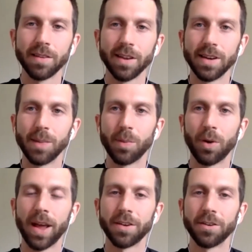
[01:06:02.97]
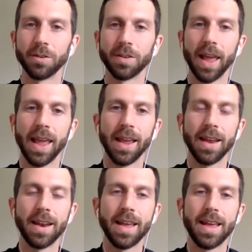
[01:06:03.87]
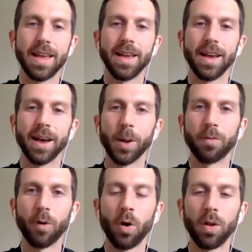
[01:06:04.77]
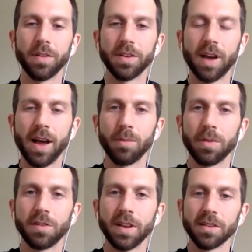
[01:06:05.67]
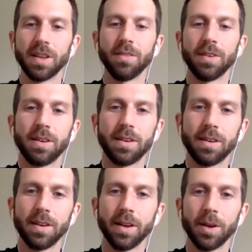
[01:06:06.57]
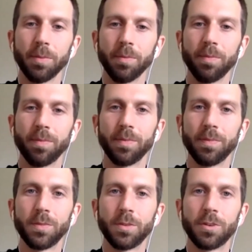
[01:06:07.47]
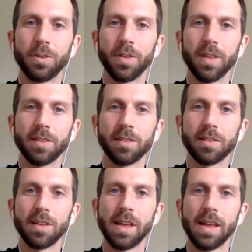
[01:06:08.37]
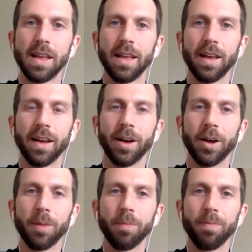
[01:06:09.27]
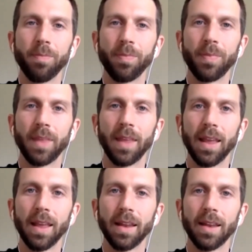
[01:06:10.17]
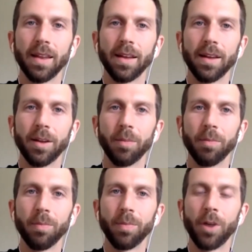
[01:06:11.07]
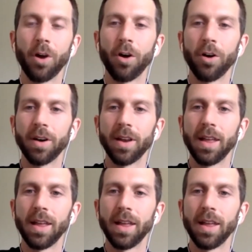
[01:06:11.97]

and deep gratitude to Ann for all of the time that she has given to this, and the heart,